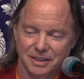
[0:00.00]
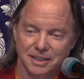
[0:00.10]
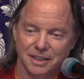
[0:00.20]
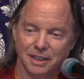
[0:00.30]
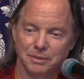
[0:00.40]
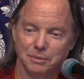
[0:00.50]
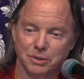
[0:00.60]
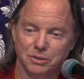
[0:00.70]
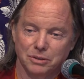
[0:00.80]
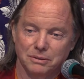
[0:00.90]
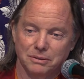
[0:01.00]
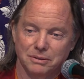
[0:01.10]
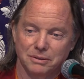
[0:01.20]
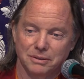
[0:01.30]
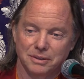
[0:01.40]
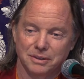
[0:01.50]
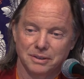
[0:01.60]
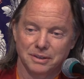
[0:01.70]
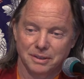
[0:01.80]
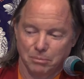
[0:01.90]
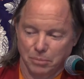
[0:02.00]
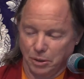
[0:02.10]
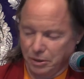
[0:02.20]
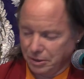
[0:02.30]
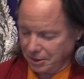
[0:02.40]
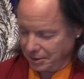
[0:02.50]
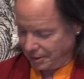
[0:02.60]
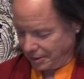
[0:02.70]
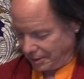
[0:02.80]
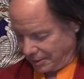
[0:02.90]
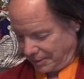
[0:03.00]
Step number two blow your nose.